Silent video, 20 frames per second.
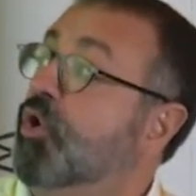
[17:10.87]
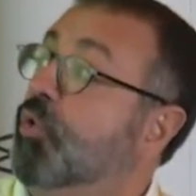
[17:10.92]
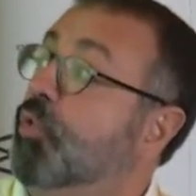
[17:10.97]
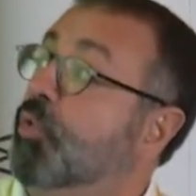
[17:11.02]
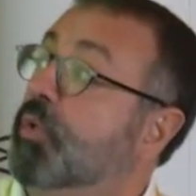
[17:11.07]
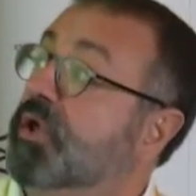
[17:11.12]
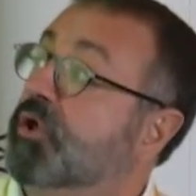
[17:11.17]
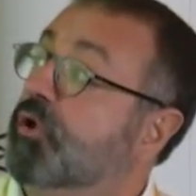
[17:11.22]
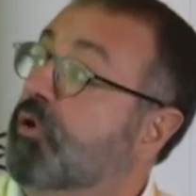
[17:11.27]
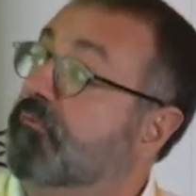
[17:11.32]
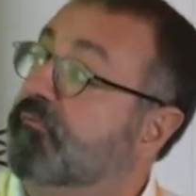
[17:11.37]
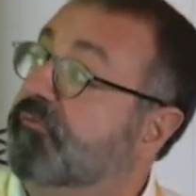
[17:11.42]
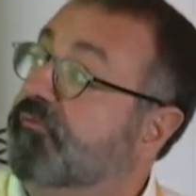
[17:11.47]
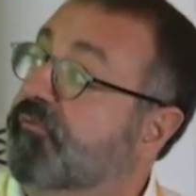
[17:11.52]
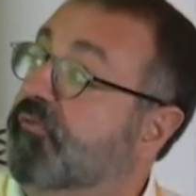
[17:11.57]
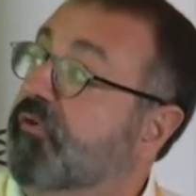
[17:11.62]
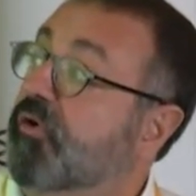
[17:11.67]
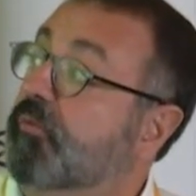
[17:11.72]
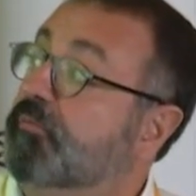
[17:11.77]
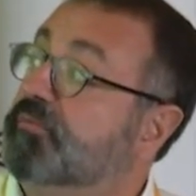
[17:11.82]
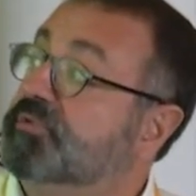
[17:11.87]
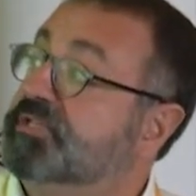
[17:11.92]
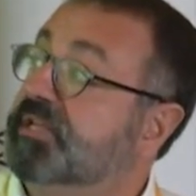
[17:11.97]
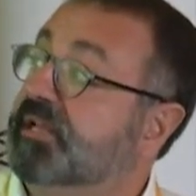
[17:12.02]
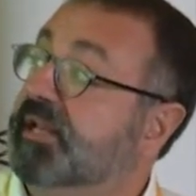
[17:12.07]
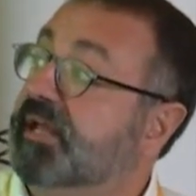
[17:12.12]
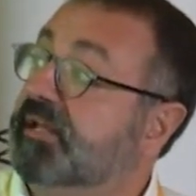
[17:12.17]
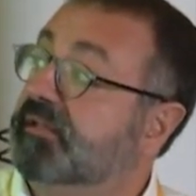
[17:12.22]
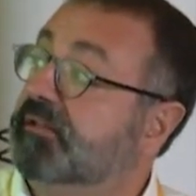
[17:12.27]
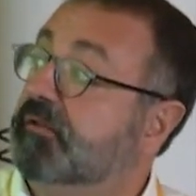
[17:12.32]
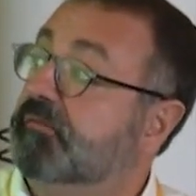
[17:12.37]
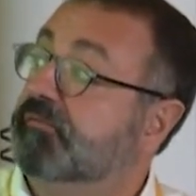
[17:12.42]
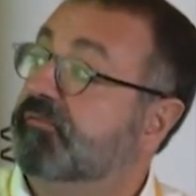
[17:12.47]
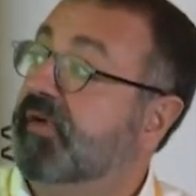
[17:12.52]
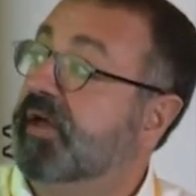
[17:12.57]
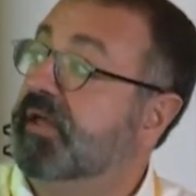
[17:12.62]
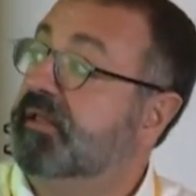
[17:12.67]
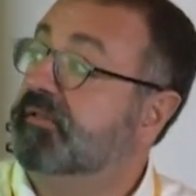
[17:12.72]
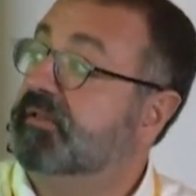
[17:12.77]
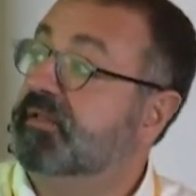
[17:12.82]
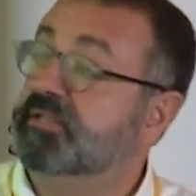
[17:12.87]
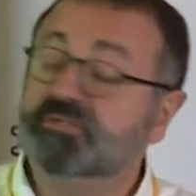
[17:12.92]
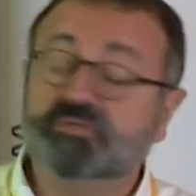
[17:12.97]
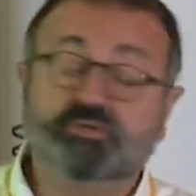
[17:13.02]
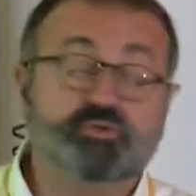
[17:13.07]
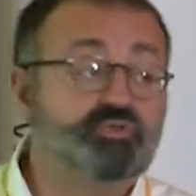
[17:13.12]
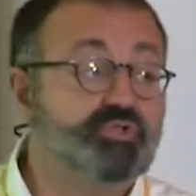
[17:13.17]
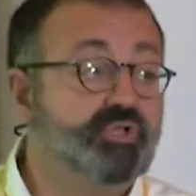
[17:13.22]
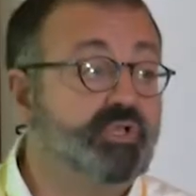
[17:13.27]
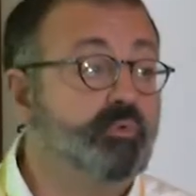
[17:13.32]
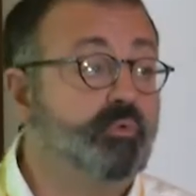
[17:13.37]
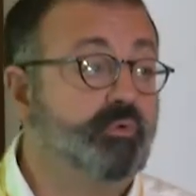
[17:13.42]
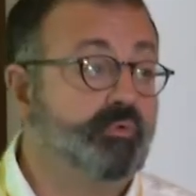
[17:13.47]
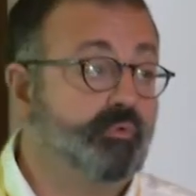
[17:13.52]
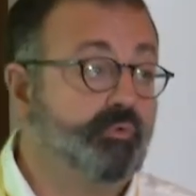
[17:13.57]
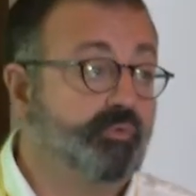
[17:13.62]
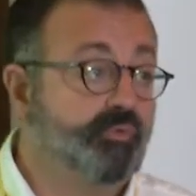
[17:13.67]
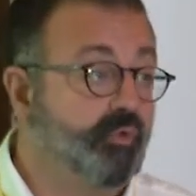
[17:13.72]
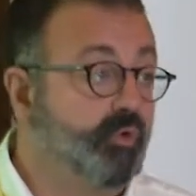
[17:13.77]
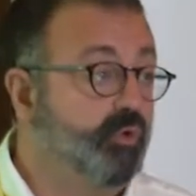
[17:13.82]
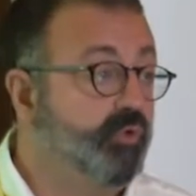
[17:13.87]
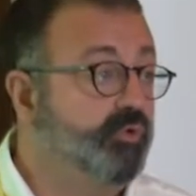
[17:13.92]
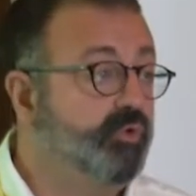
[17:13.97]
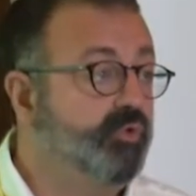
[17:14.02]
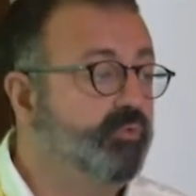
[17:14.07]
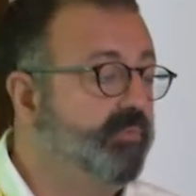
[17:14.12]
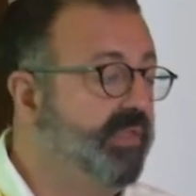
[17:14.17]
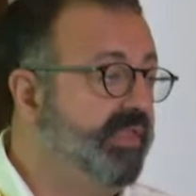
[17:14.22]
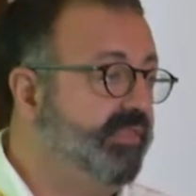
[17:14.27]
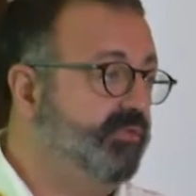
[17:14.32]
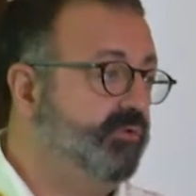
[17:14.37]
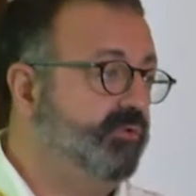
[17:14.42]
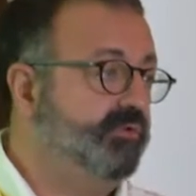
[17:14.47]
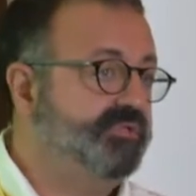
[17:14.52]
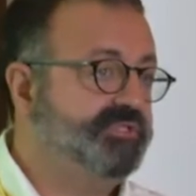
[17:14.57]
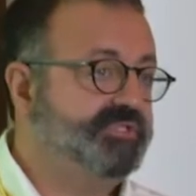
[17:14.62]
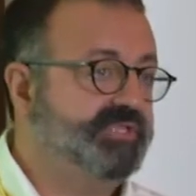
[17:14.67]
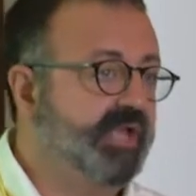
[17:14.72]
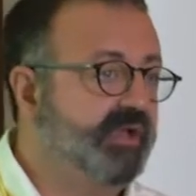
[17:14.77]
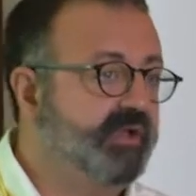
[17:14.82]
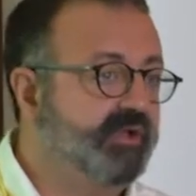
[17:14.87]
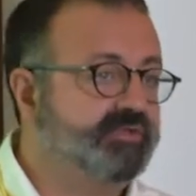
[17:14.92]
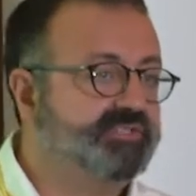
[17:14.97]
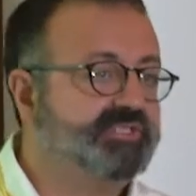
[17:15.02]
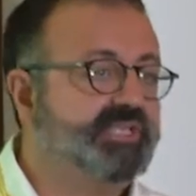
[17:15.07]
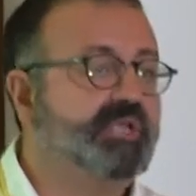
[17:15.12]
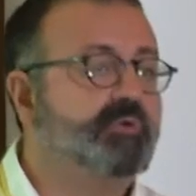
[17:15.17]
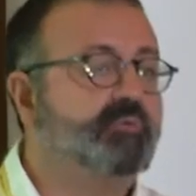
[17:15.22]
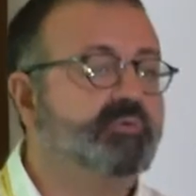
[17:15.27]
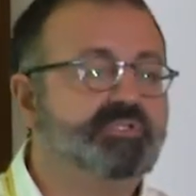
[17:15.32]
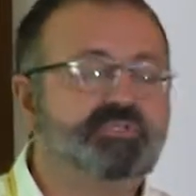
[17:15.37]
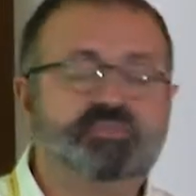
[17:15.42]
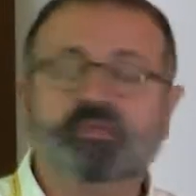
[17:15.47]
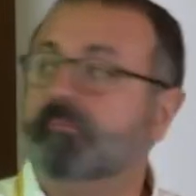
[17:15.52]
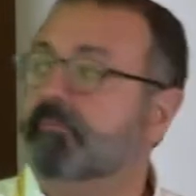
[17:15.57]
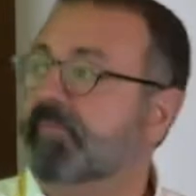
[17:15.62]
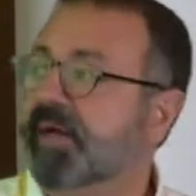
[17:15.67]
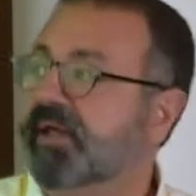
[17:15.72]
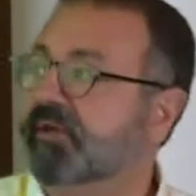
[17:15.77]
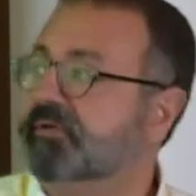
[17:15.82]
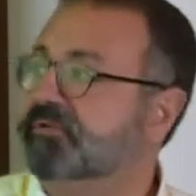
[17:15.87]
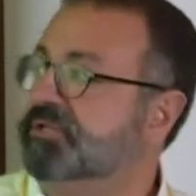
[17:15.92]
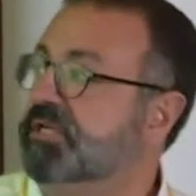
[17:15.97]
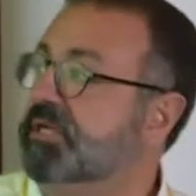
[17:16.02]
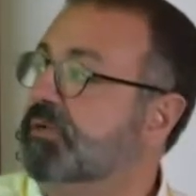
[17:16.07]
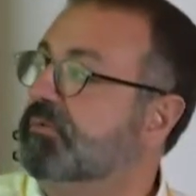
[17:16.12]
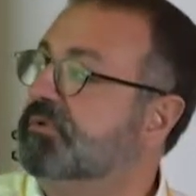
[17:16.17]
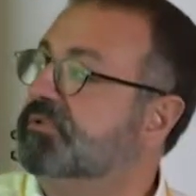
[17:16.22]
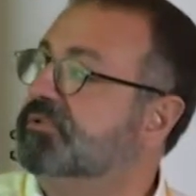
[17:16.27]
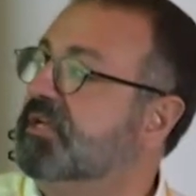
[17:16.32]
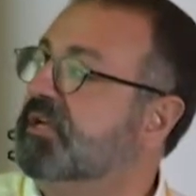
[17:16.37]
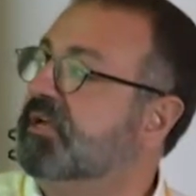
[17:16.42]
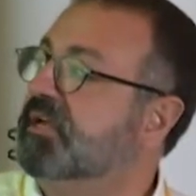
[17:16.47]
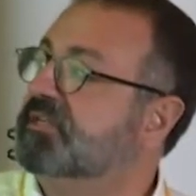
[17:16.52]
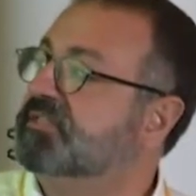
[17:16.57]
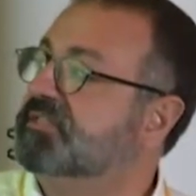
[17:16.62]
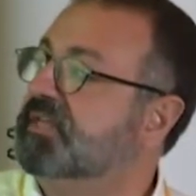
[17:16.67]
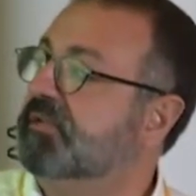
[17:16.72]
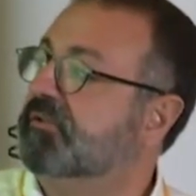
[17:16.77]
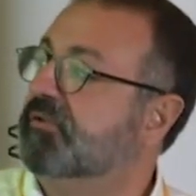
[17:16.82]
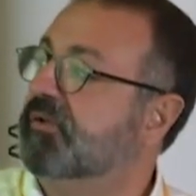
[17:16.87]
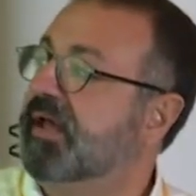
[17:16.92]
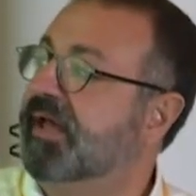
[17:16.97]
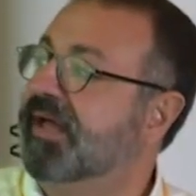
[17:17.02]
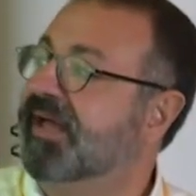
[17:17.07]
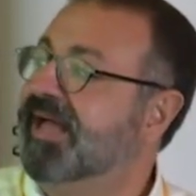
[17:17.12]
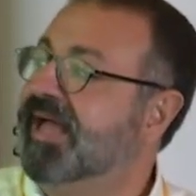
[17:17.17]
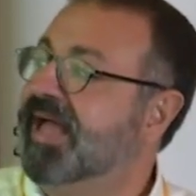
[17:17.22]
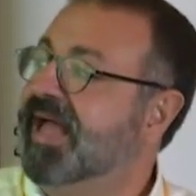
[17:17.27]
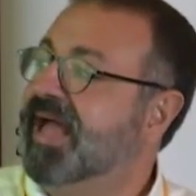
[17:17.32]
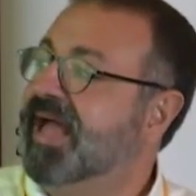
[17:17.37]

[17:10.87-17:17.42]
We confirm selected findings, usually with orthogonal methods, Sanger sequencing, Paro sequencing, etc.